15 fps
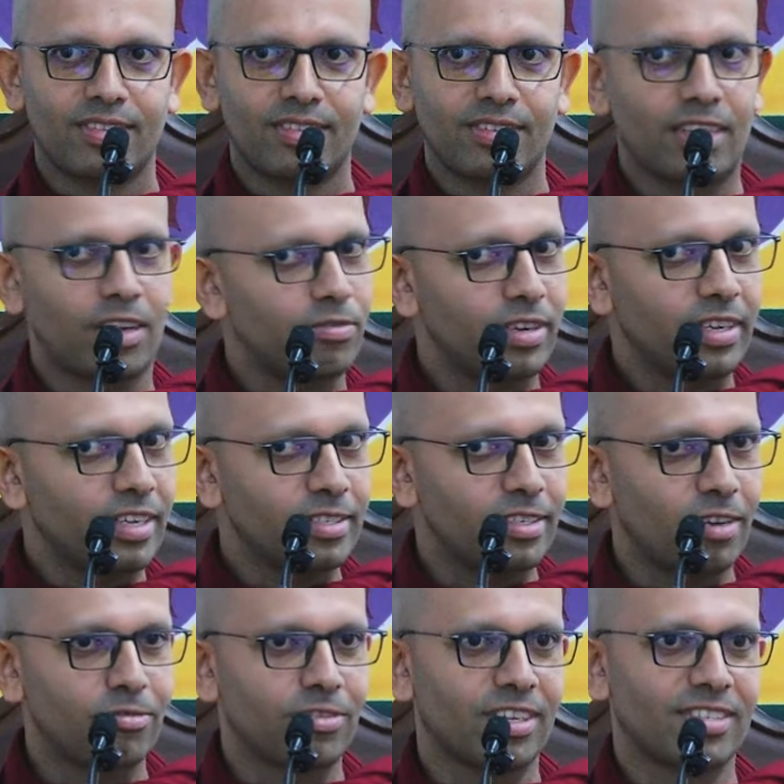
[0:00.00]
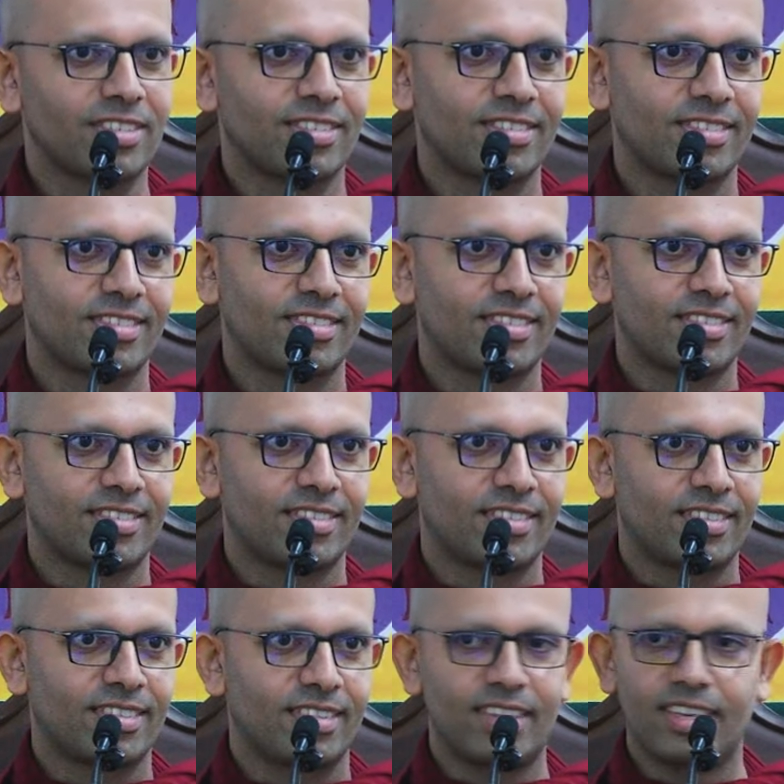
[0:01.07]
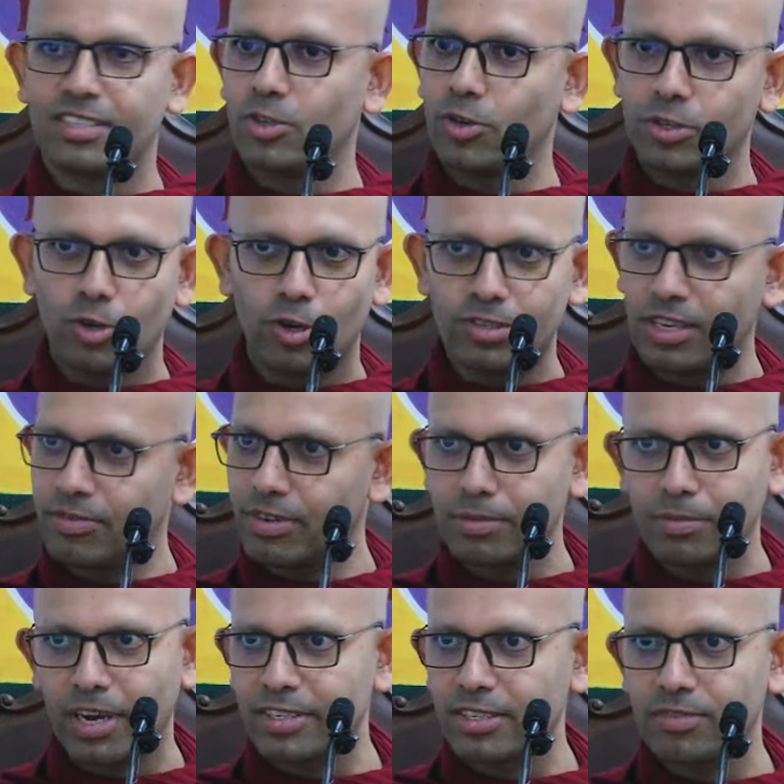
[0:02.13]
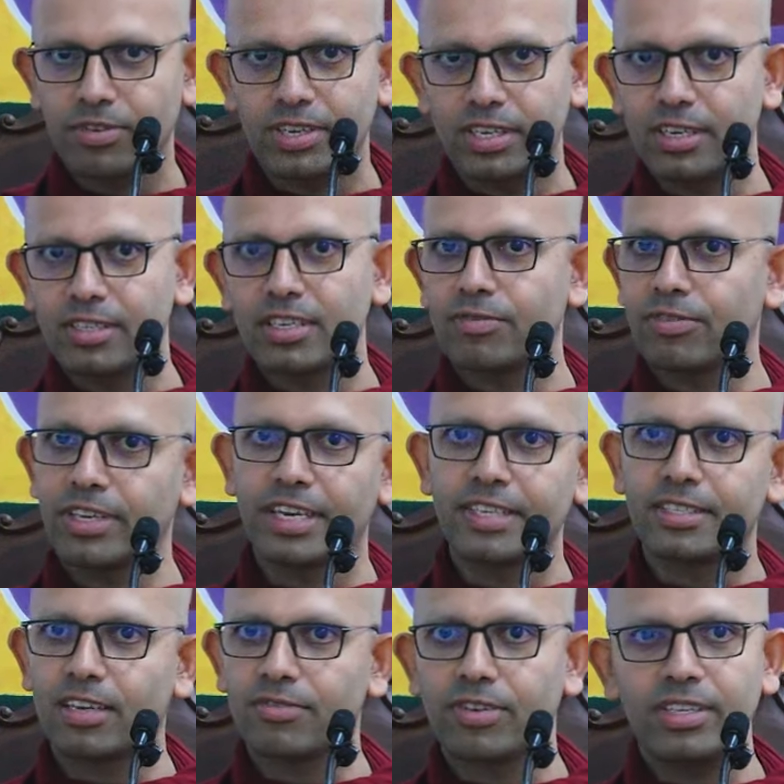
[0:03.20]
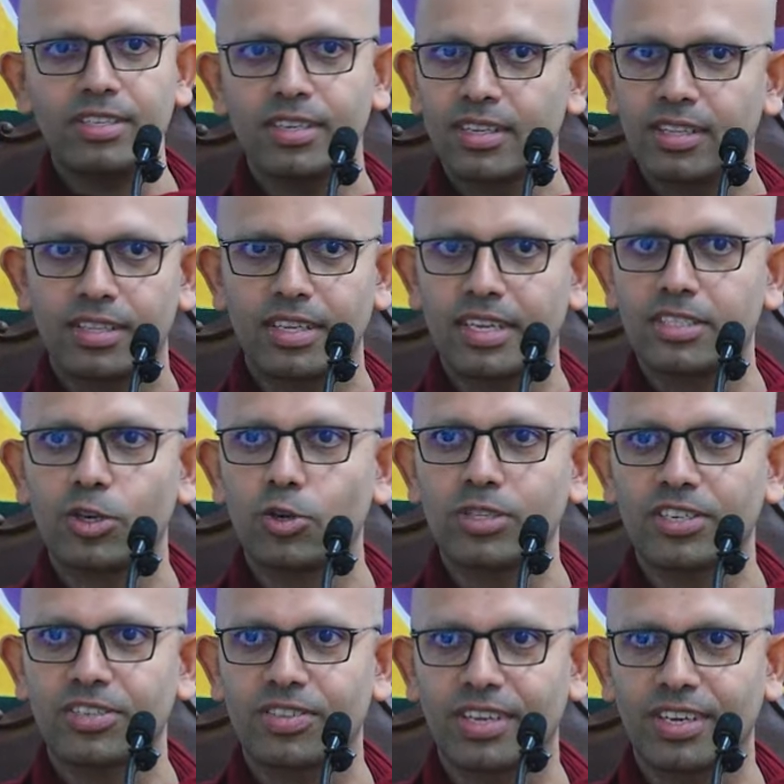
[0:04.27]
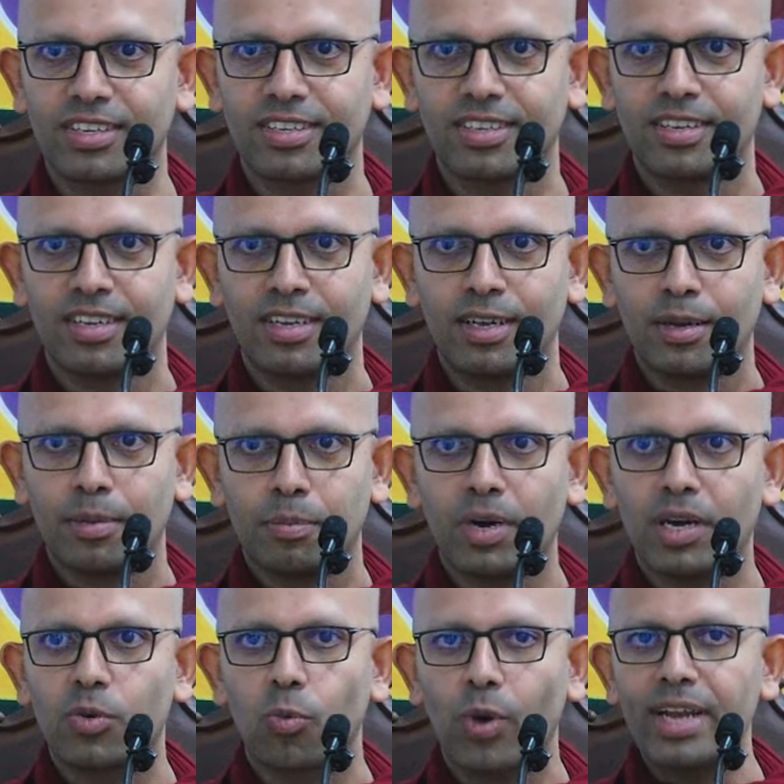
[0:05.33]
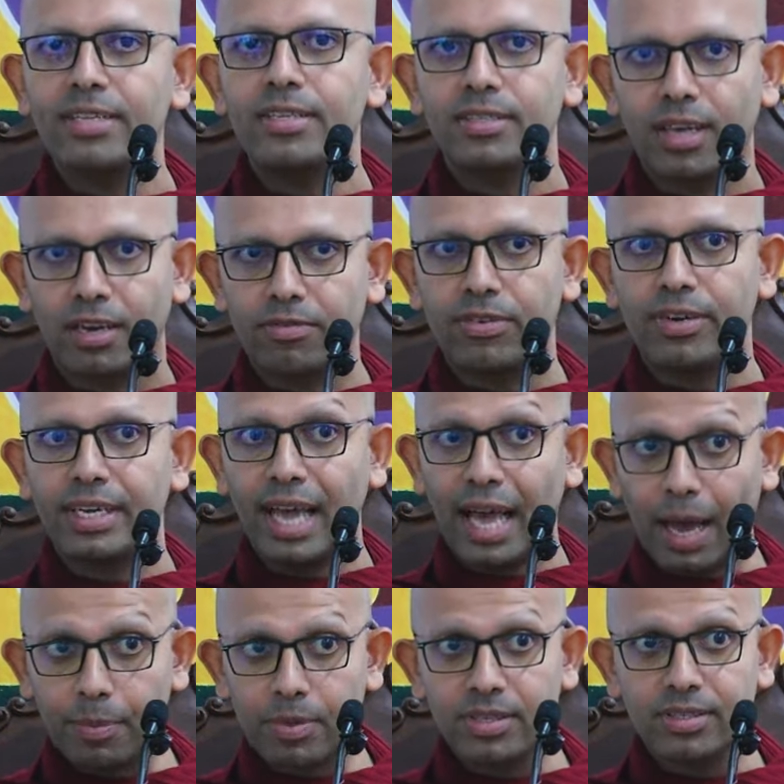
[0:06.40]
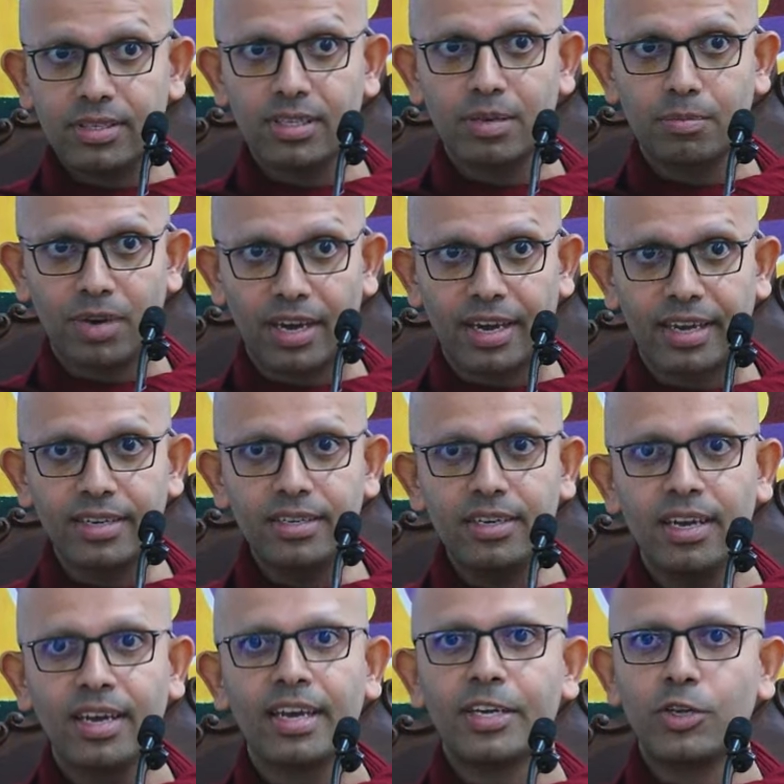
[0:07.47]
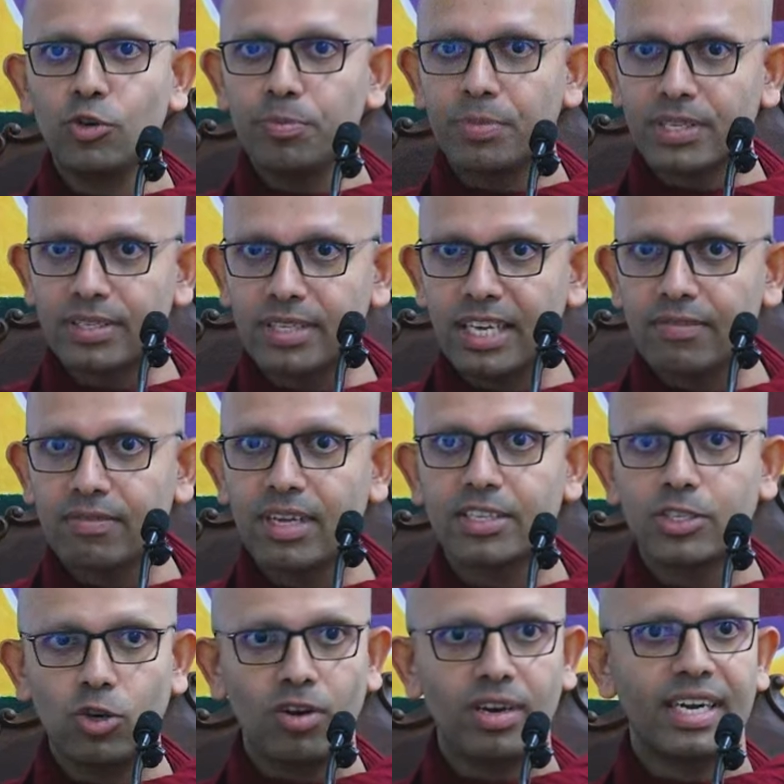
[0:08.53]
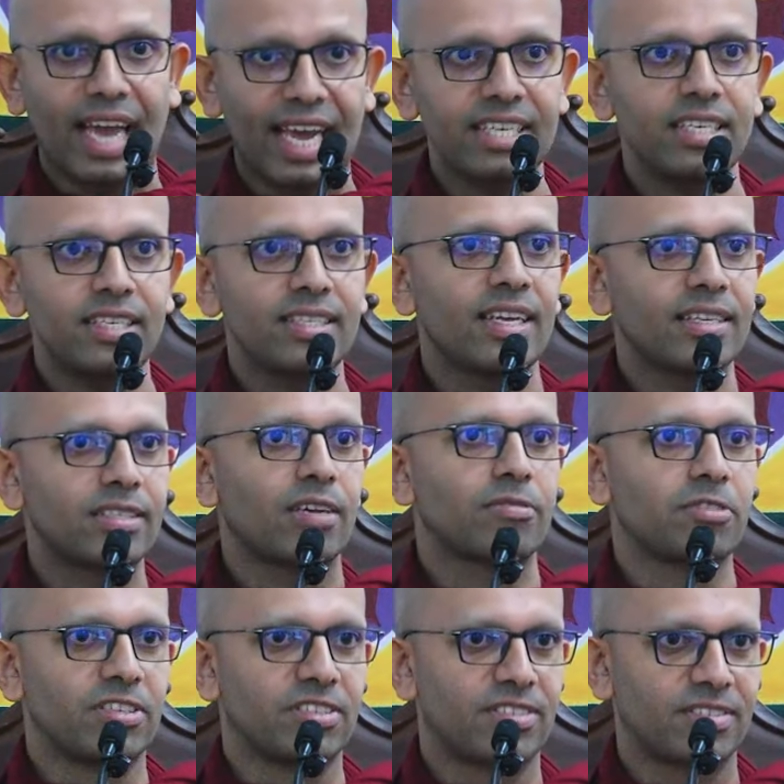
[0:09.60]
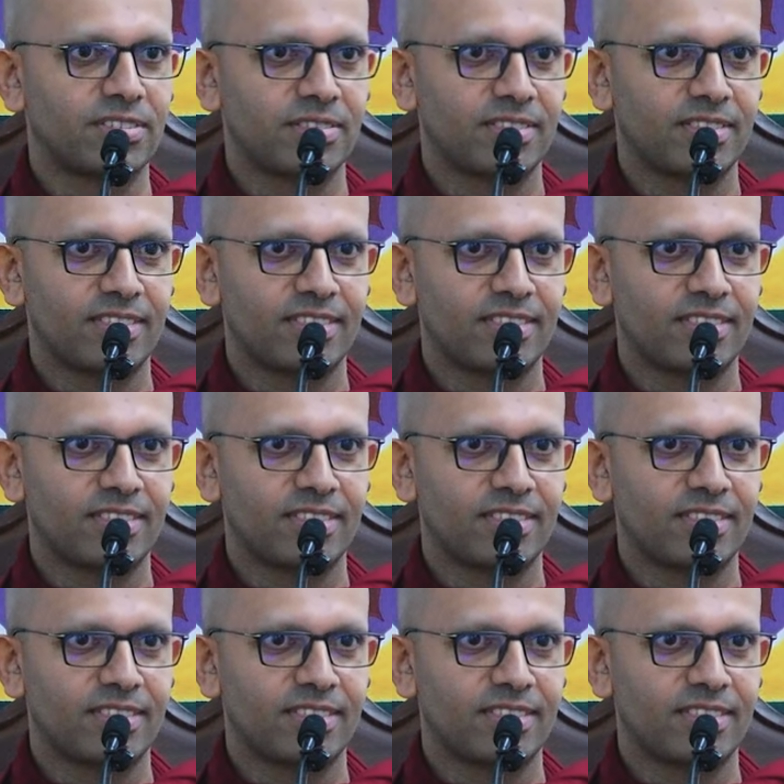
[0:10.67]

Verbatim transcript: Suffering is suffering. There is no your suffering, my suffering, her suffering, his suffering. There's no such thing. But when suffering happens in the mind, you perceive that you're an entity that suffers.